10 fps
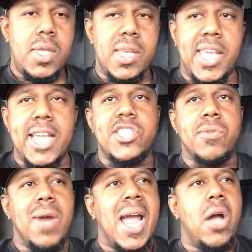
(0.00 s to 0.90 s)
gets
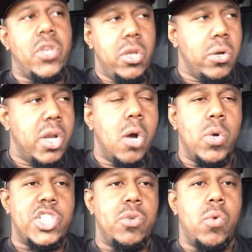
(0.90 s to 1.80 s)
around, you'll know
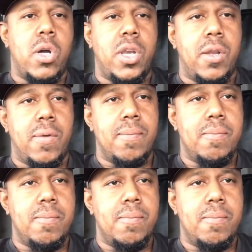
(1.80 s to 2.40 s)
what you want to do.